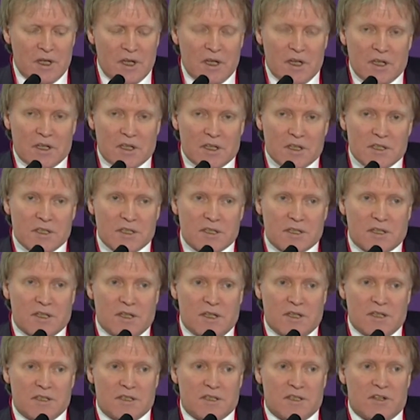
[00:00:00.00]
This is a
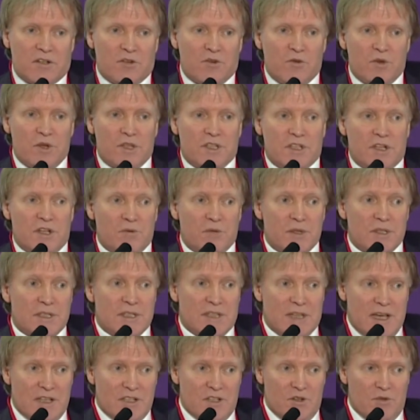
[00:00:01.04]
case that recently was
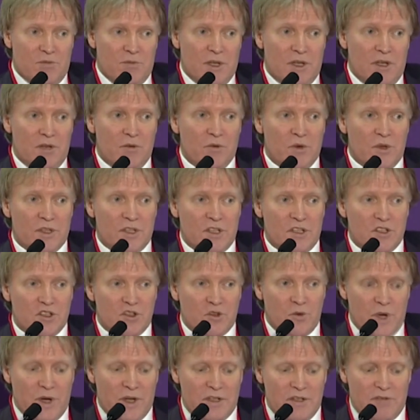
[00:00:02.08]
sent to me within
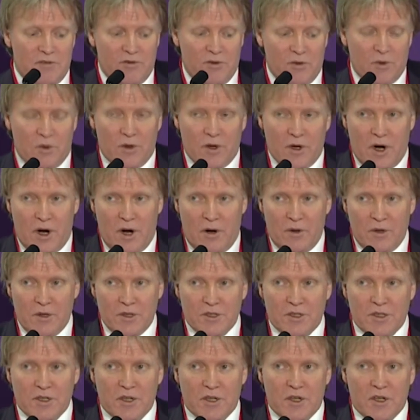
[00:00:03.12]
24
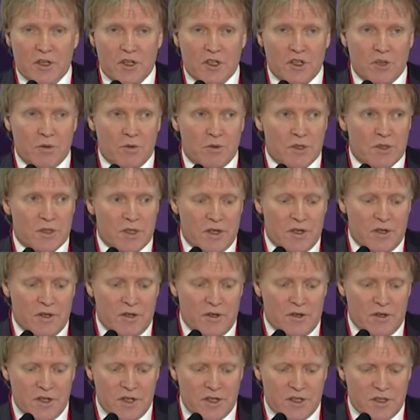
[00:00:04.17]
hours. She was a
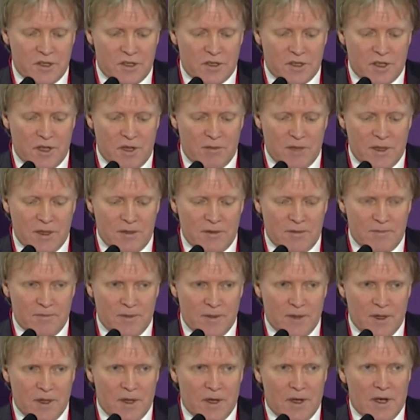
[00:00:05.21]
nurse in Dublin,
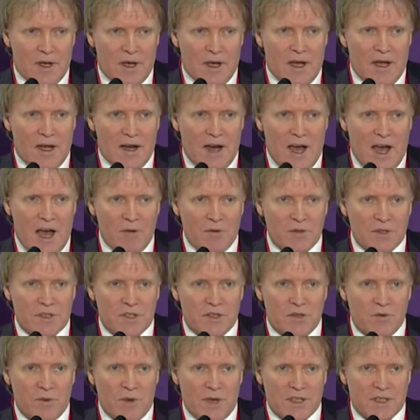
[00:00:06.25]
and I was in the
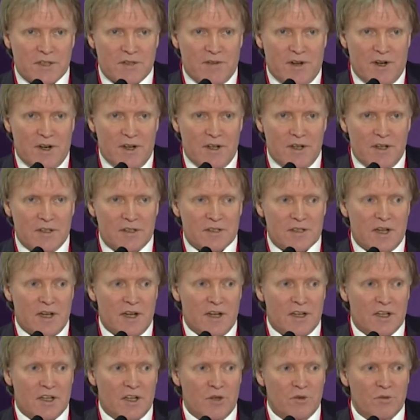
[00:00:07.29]
west of Ireland, and I
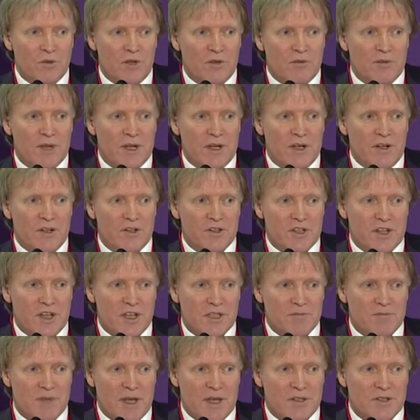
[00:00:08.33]
got one of my hair
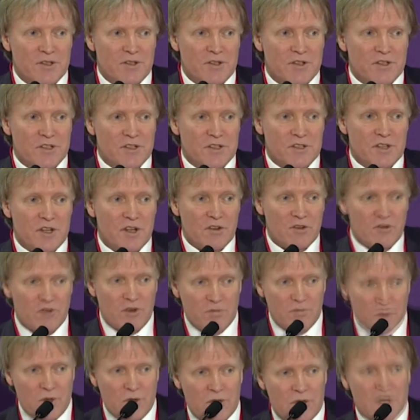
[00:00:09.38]
transplant surgeons
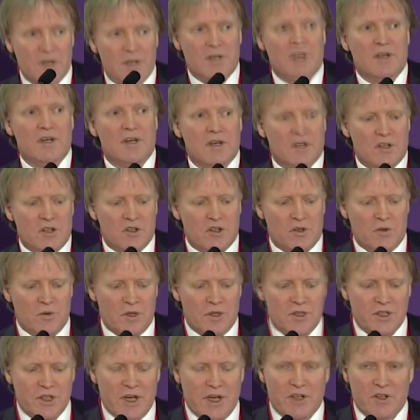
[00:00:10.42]
remotely to
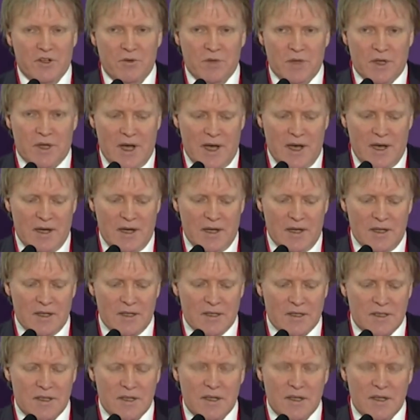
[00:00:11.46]
inject her with Hyalase.